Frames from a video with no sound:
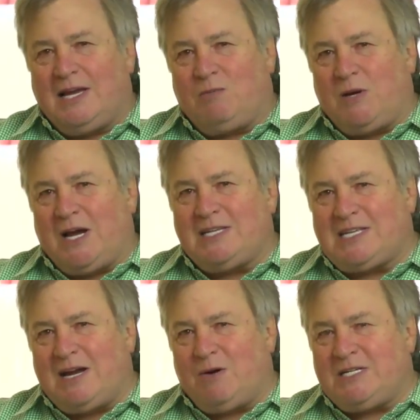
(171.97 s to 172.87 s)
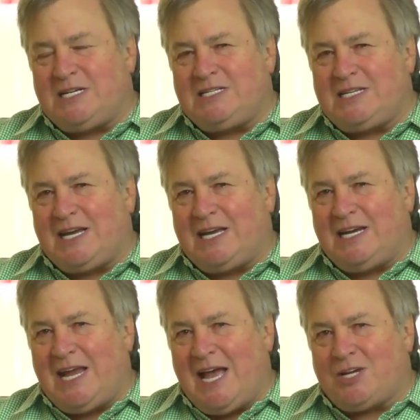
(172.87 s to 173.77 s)
And when Eisenhower didn't take
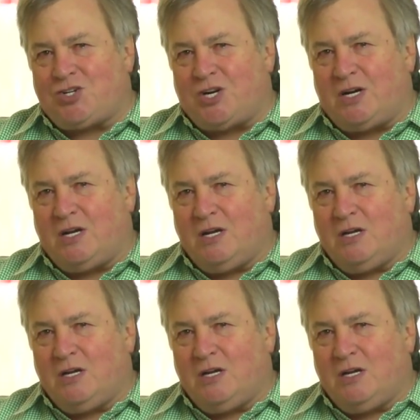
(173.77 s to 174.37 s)
any action,